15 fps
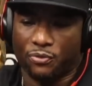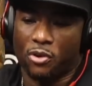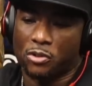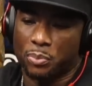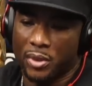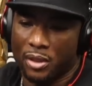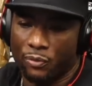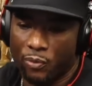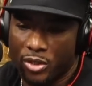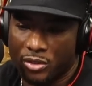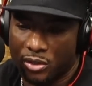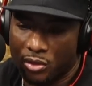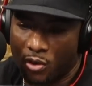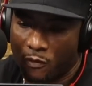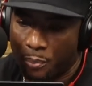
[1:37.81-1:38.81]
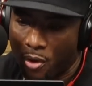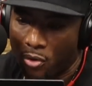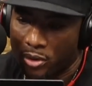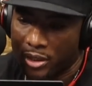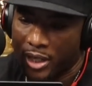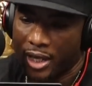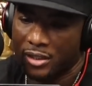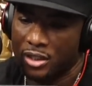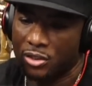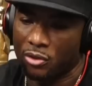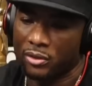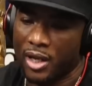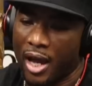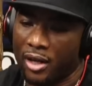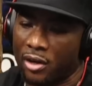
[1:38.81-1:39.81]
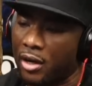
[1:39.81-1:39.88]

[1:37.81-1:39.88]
first man to reach the North Pole in 1909.